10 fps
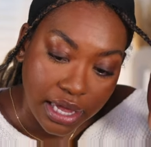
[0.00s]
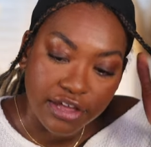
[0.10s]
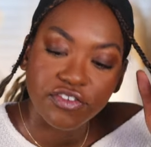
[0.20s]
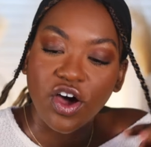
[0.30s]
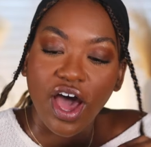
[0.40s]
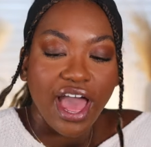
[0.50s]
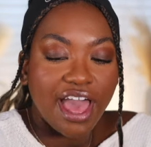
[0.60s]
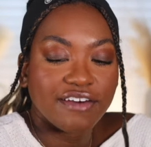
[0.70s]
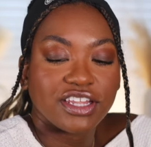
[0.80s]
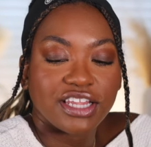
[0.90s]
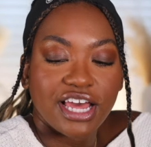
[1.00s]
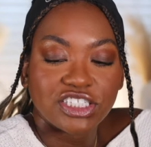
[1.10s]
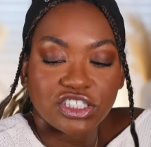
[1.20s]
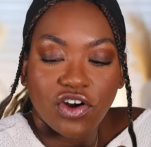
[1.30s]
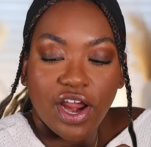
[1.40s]
Even though I have the
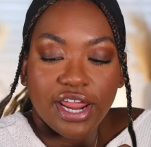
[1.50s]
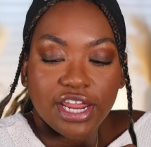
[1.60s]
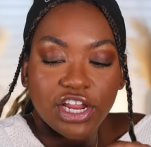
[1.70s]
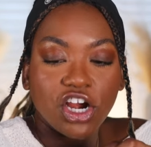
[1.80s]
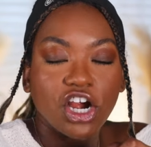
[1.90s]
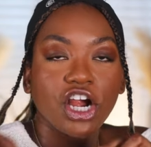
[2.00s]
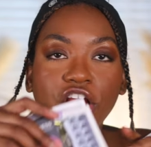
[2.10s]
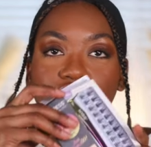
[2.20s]
lashes right here,